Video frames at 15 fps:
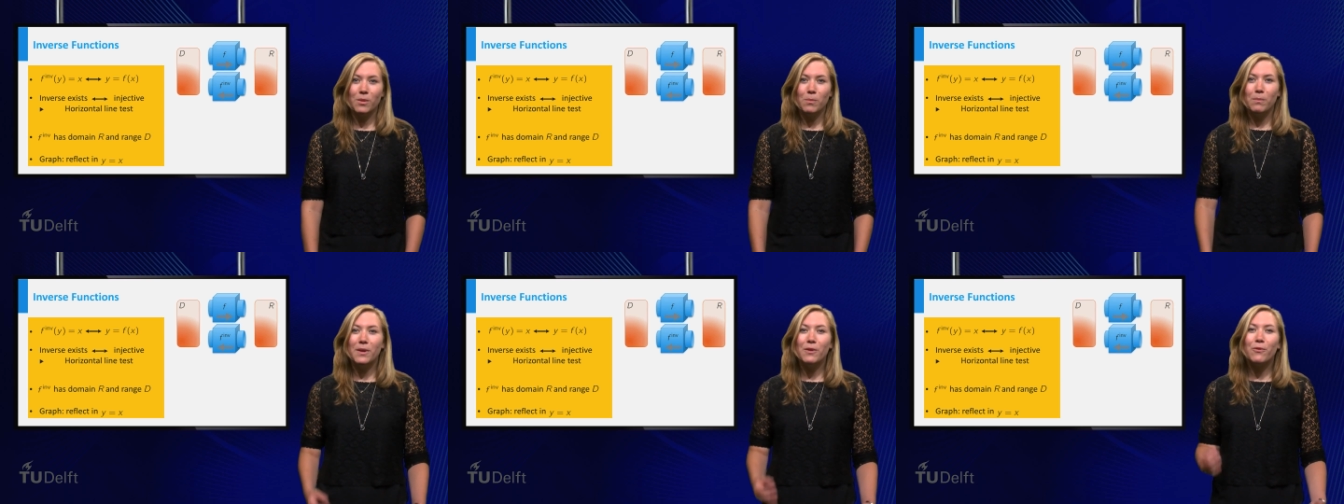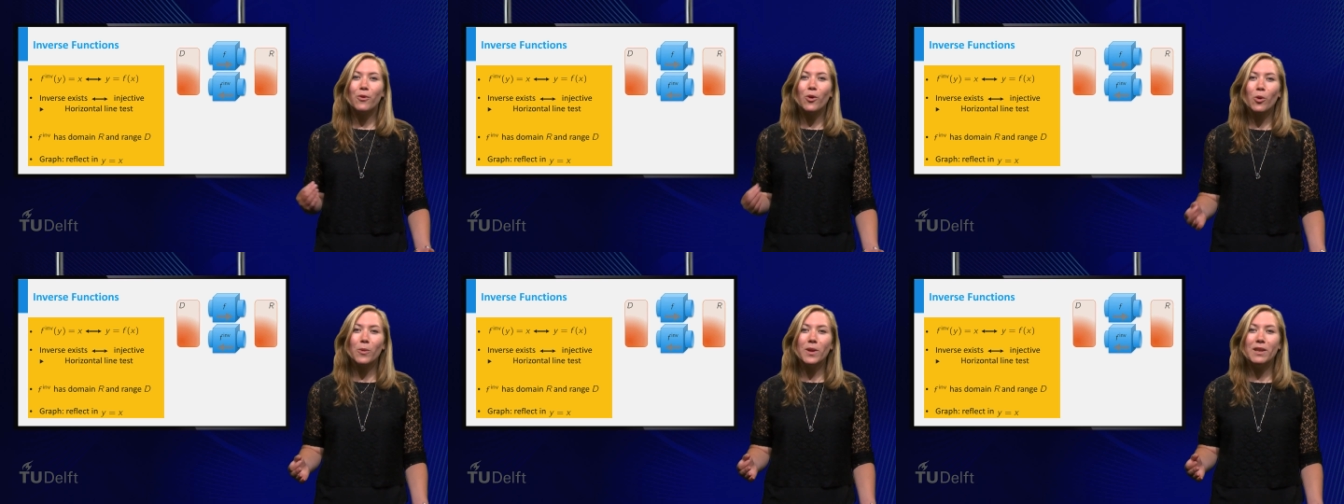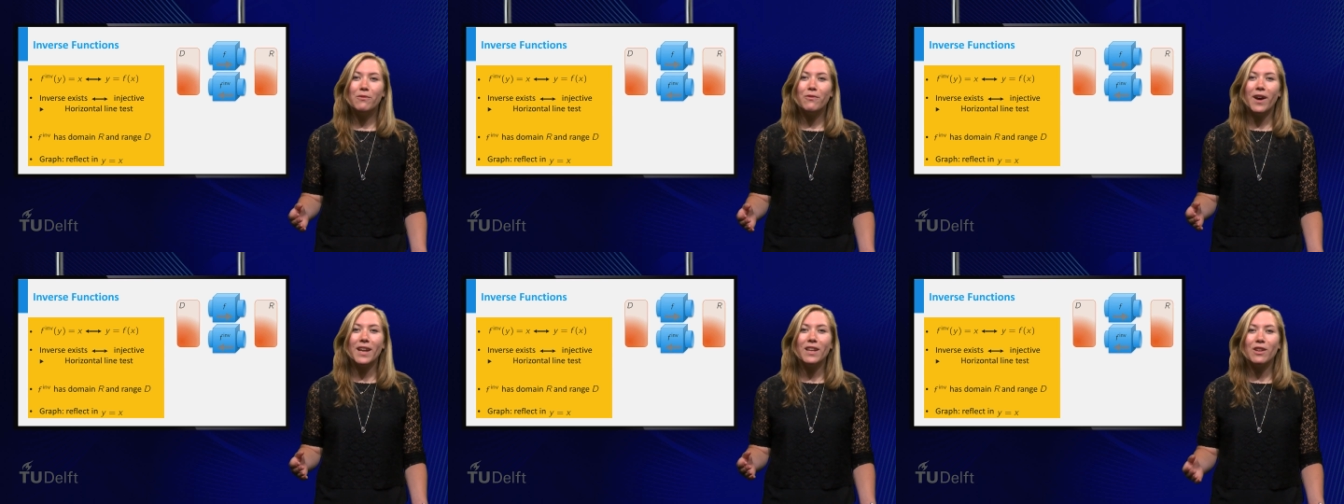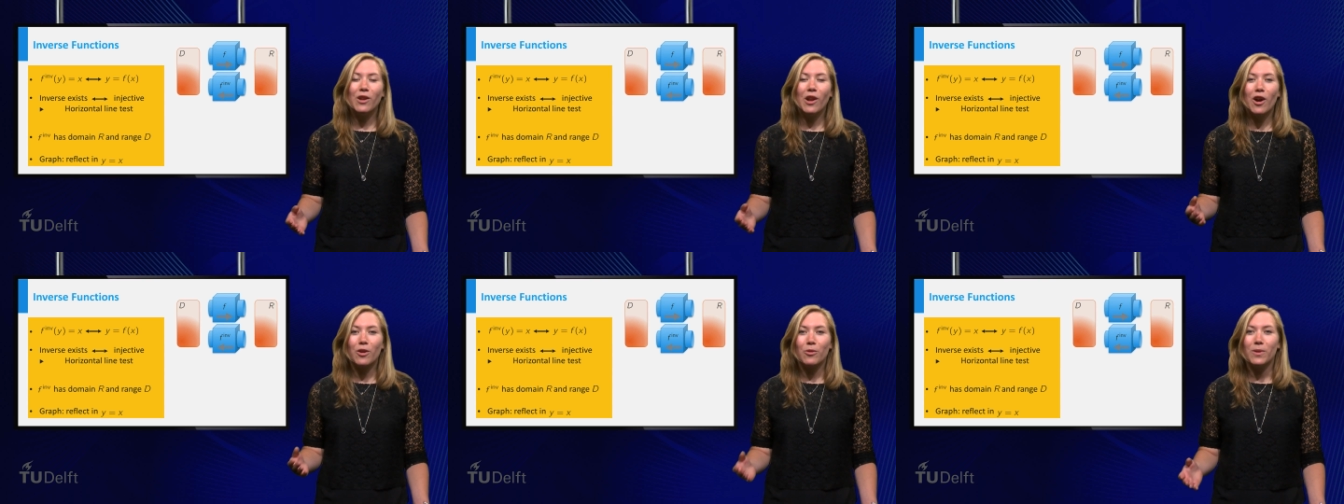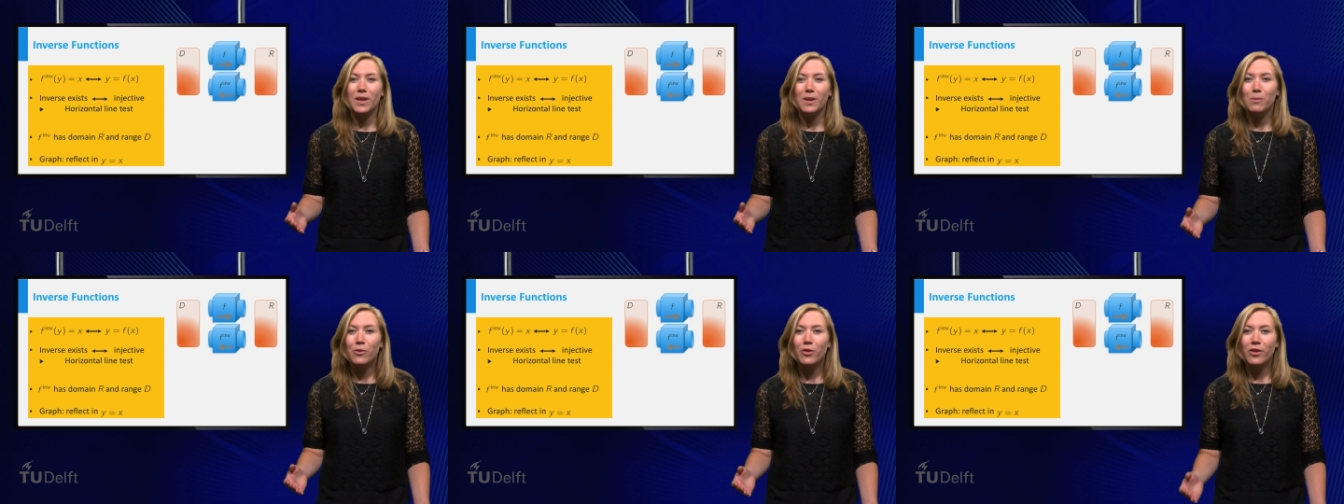Before we define the
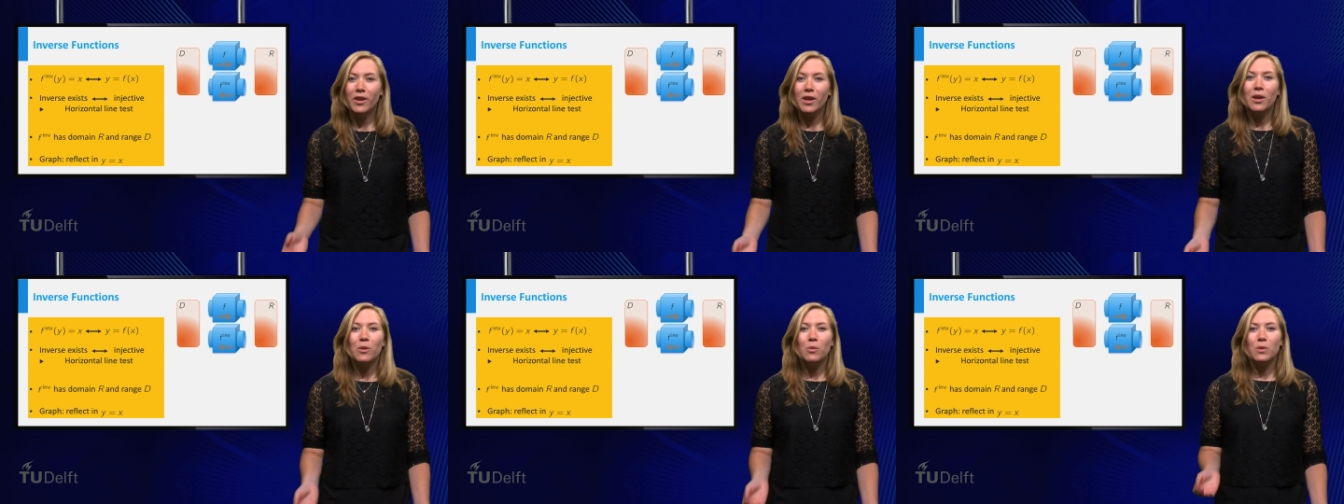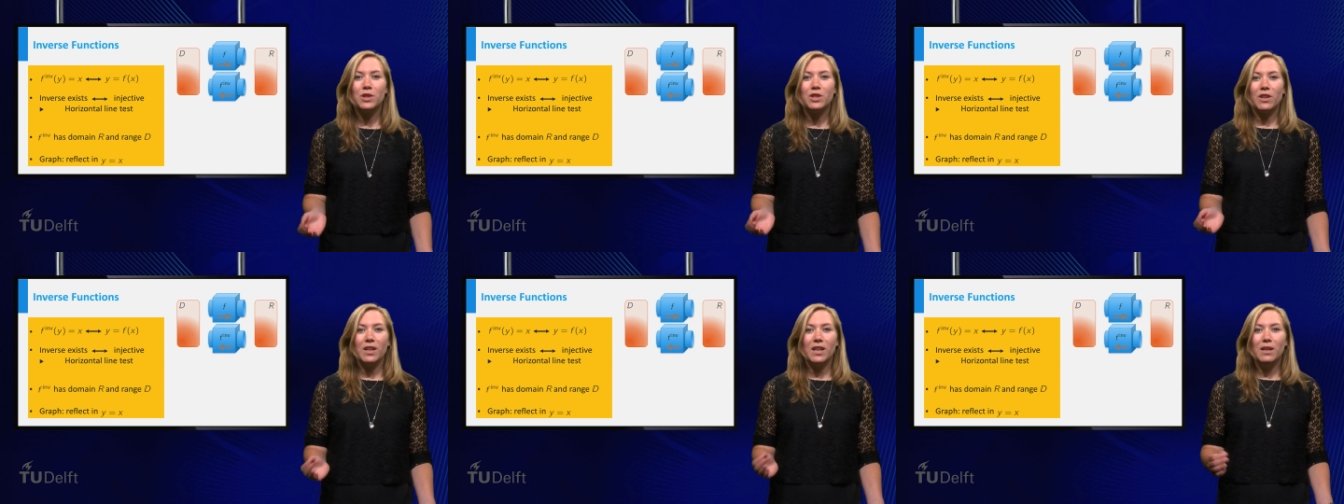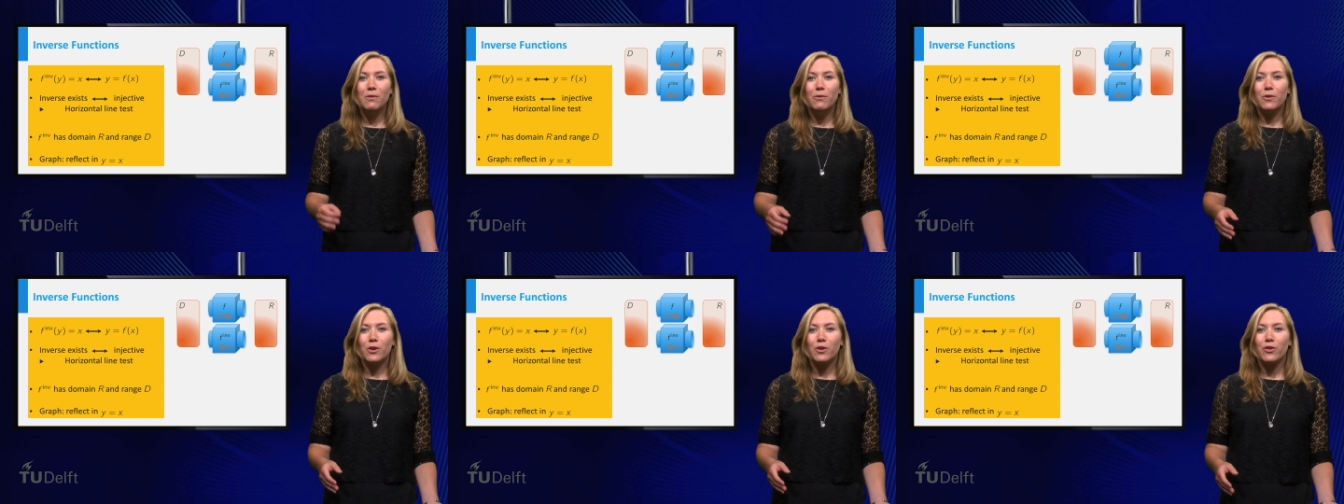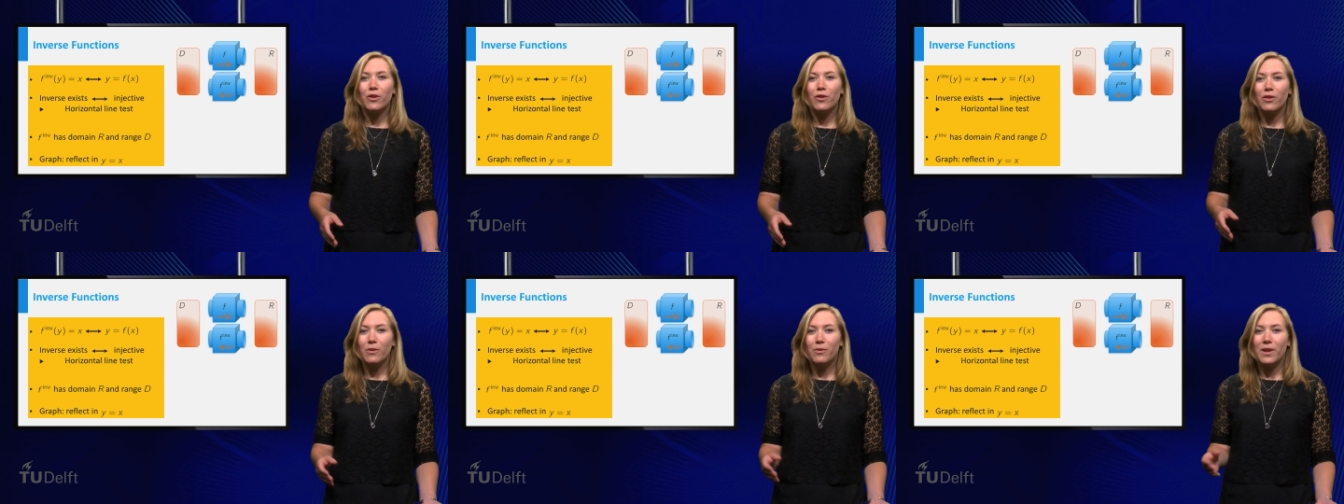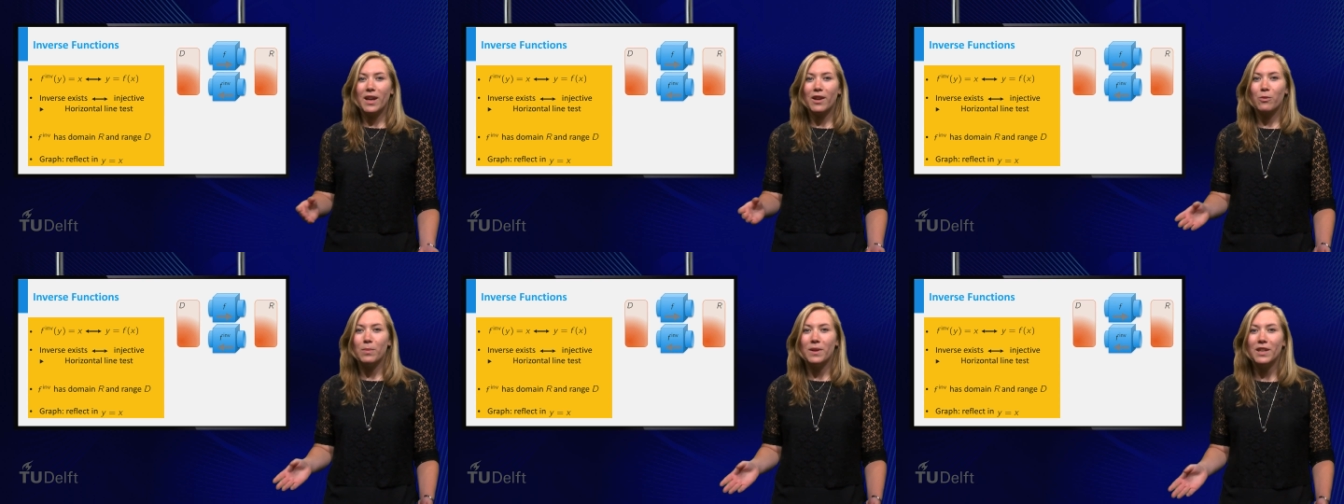logarithms, which are inverses of the
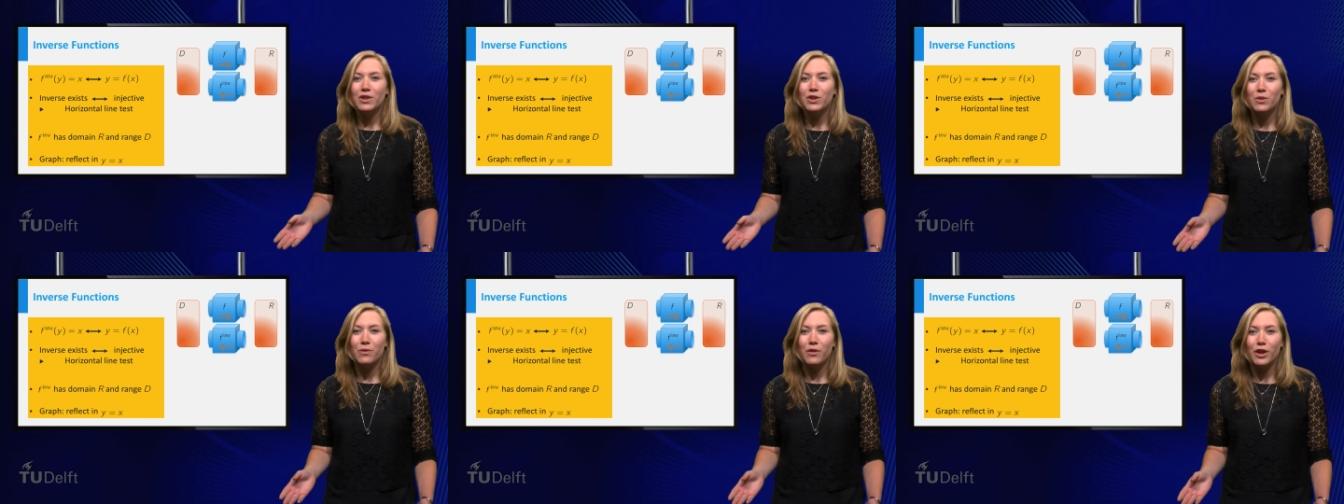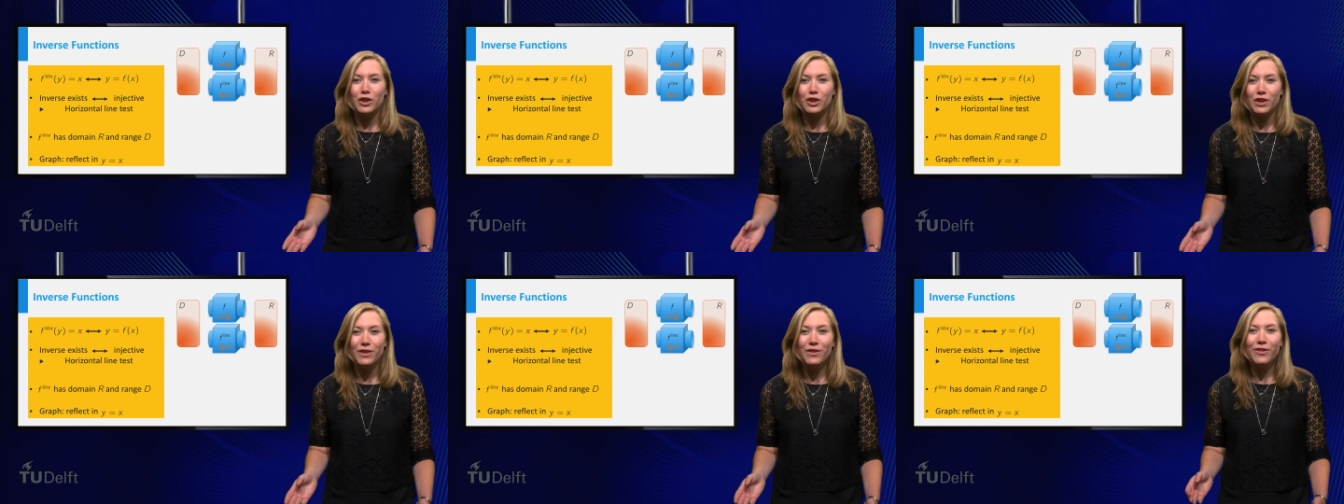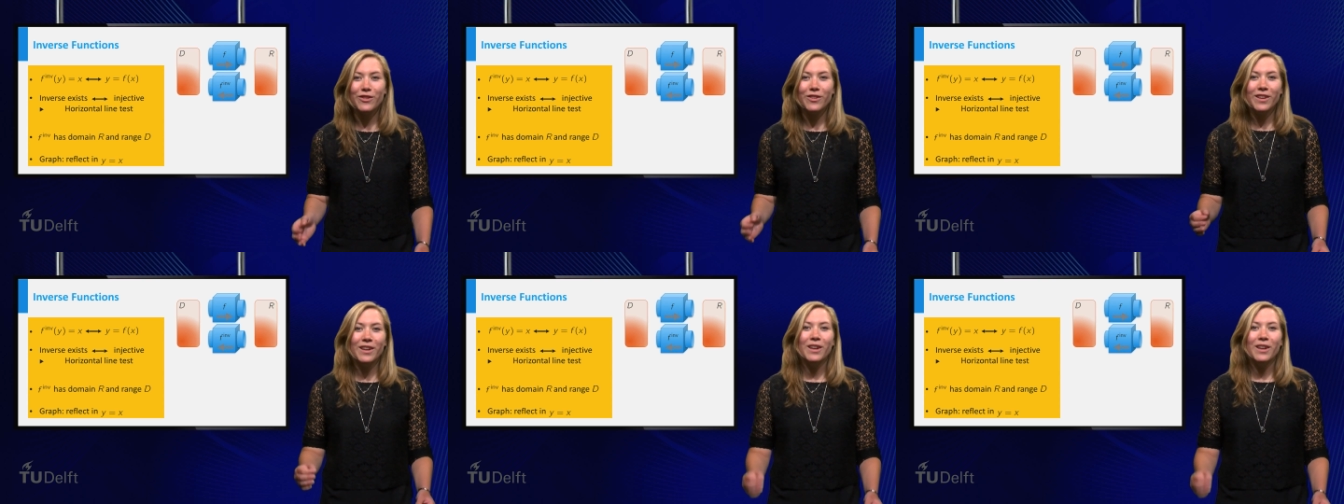exponential functions,